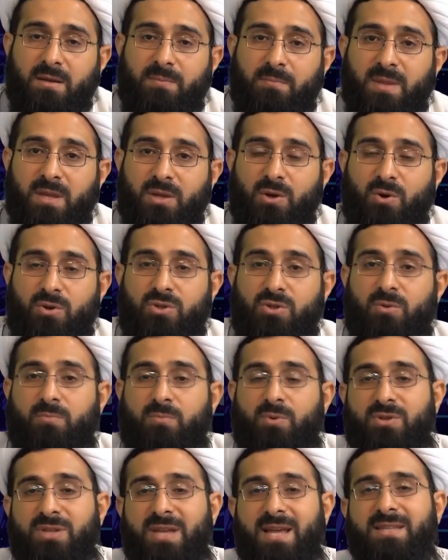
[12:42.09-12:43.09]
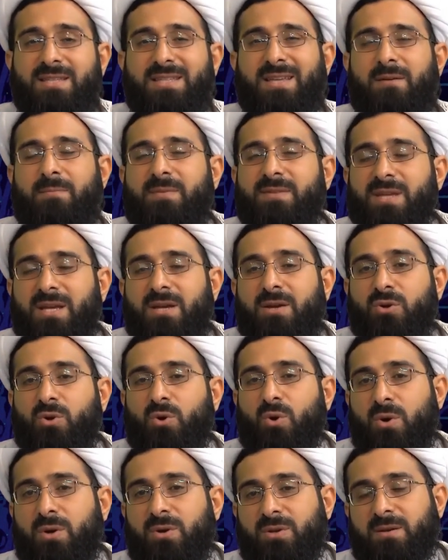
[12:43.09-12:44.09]
but also possess something
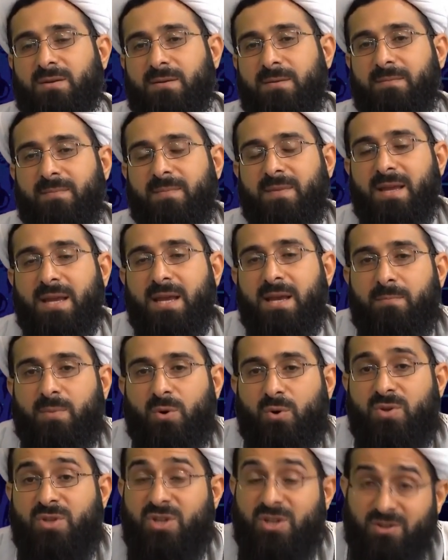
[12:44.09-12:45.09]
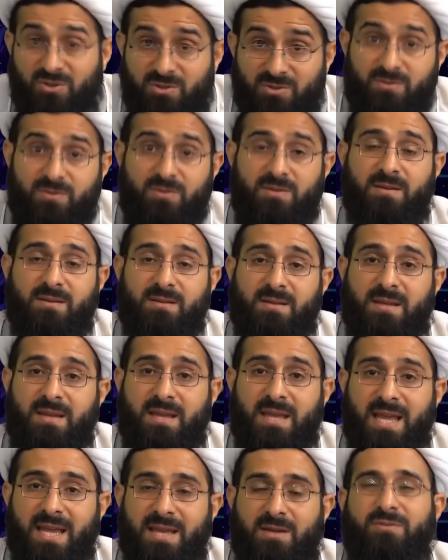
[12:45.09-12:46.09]
called emotion
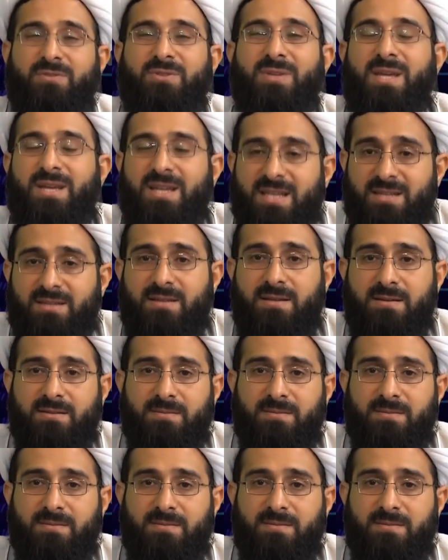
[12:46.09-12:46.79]
and feeling.